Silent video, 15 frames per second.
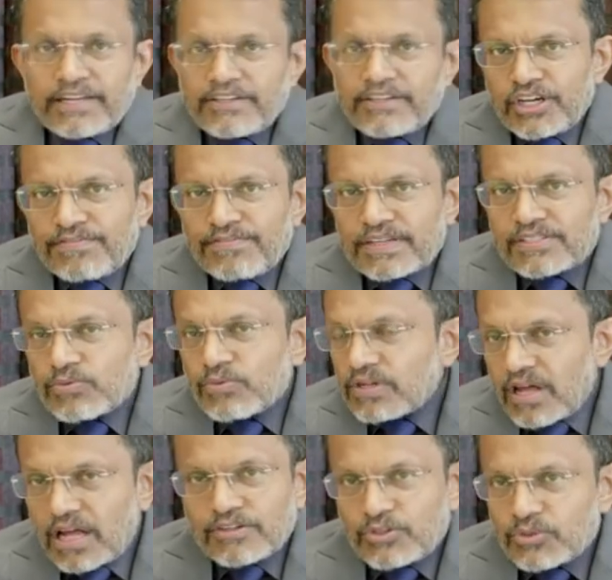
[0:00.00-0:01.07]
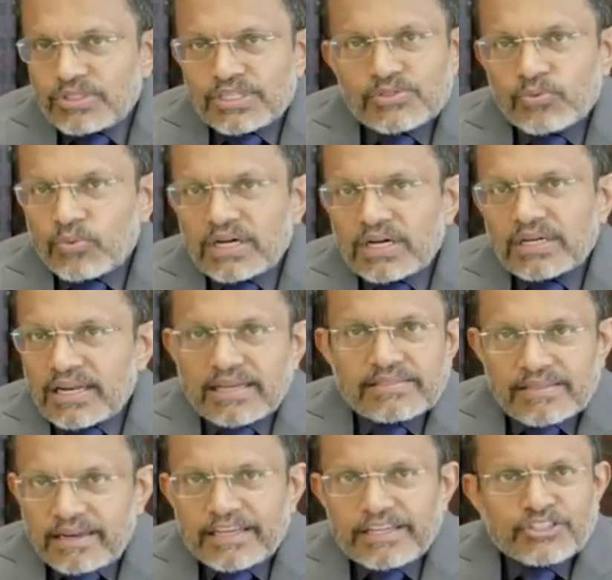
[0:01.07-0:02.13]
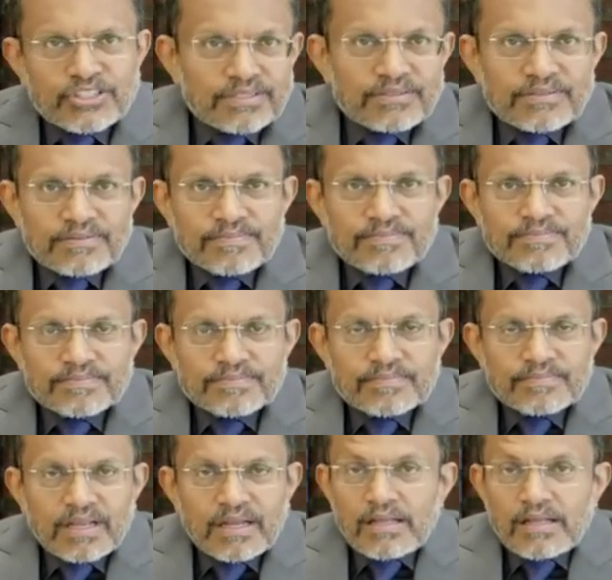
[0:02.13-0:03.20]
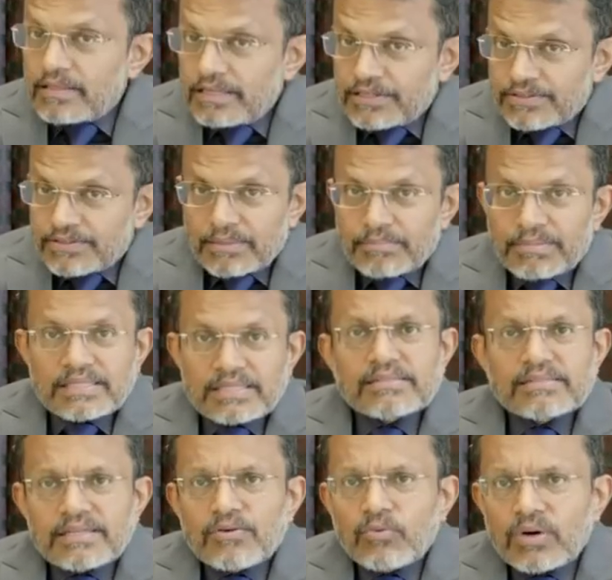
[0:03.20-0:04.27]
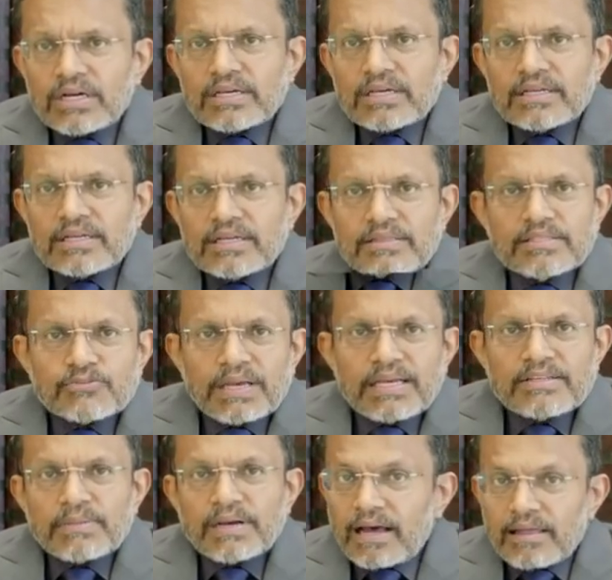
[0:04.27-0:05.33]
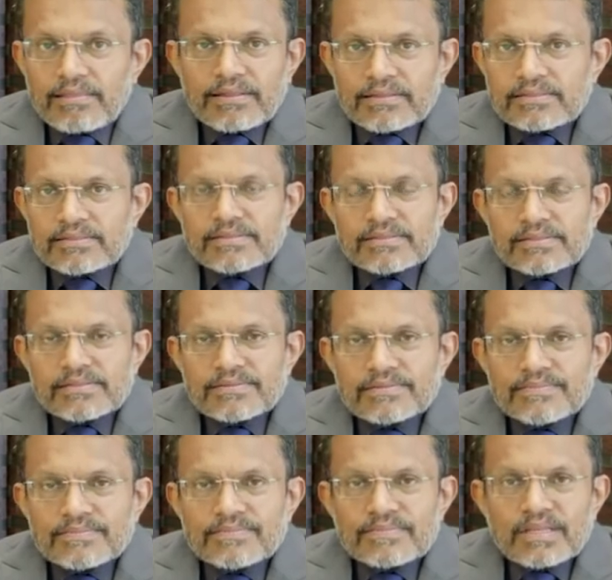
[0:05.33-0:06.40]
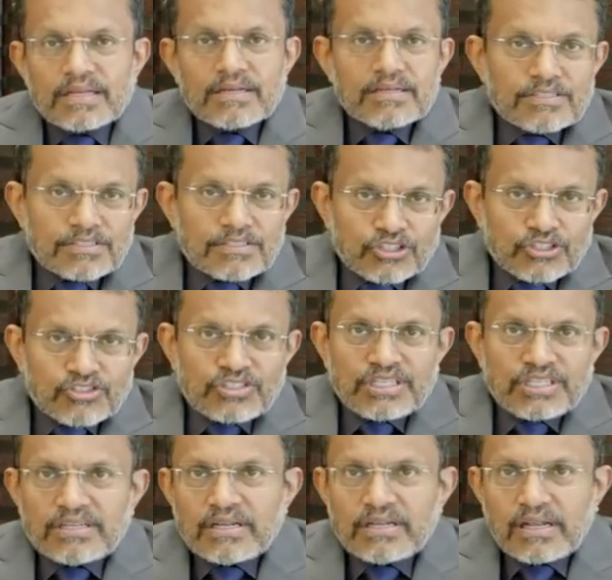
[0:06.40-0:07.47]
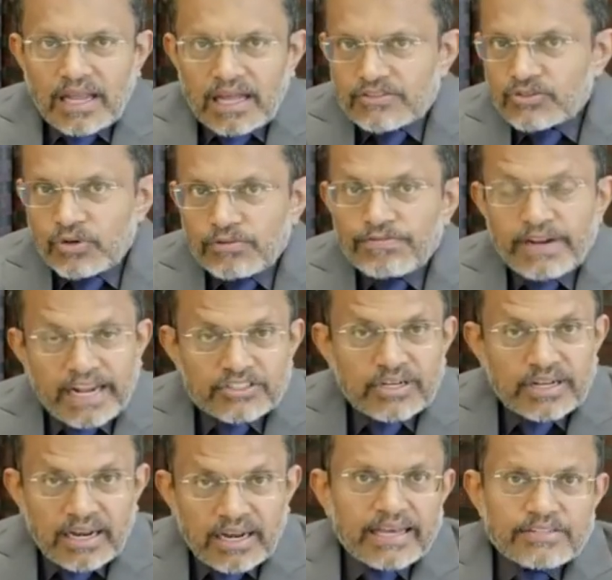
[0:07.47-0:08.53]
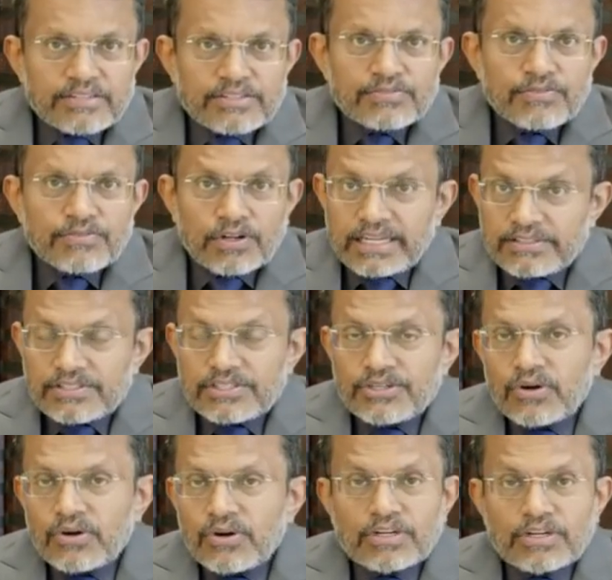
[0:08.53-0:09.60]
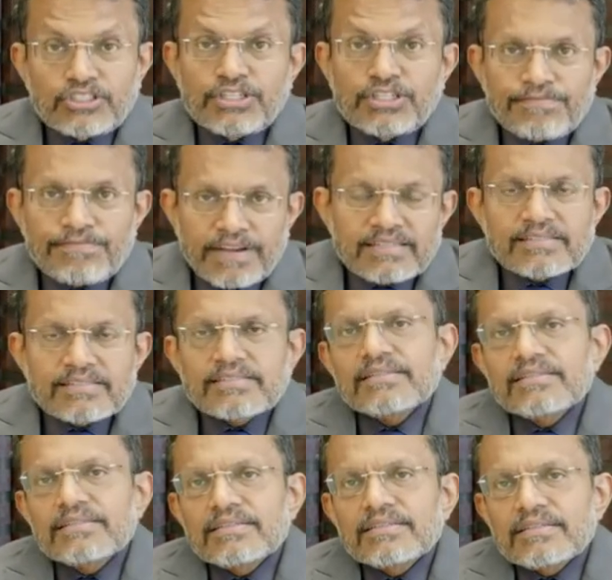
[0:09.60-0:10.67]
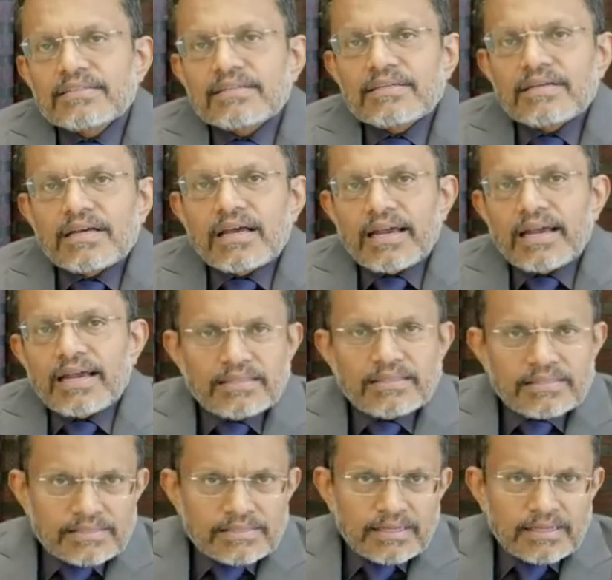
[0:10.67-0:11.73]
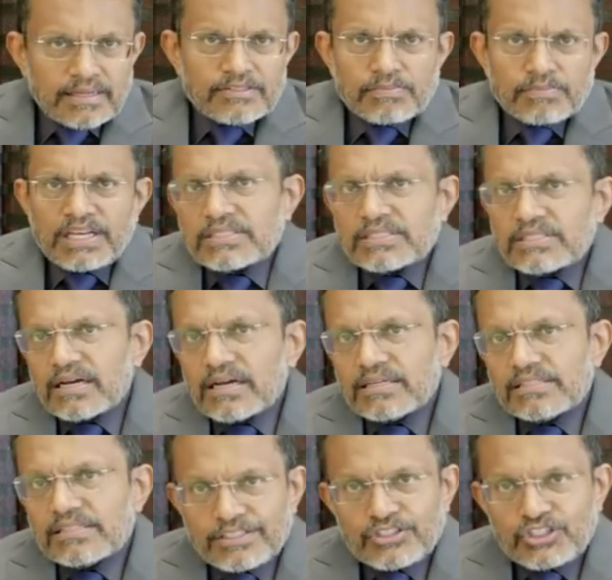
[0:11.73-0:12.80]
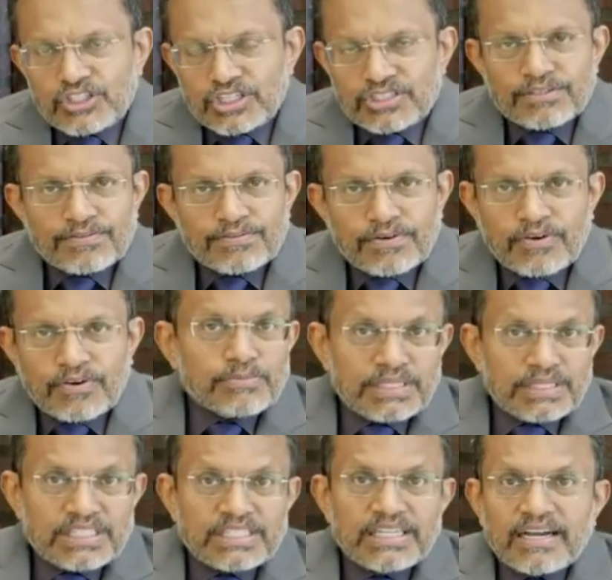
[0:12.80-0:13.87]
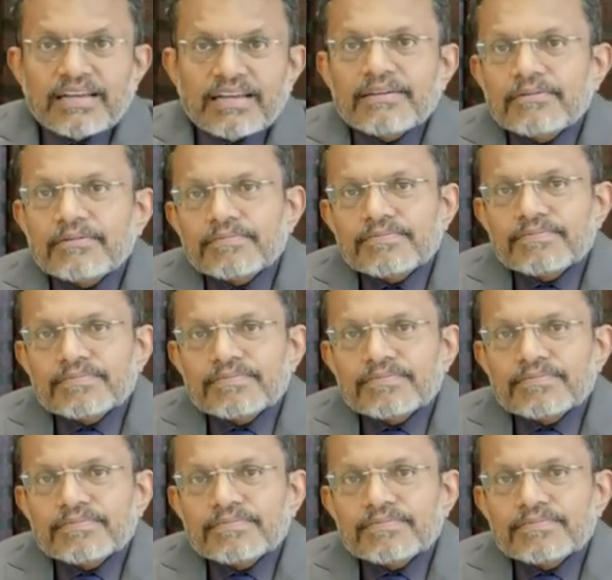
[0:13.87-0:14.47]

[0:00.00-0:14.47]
The NGFS will not do this work in isolation. There is some existing work in this space by others, such as the Glasgow Financial Alliance for Net Zero, or GFANZ, and the Science Based Targets Initiative, or SBTI.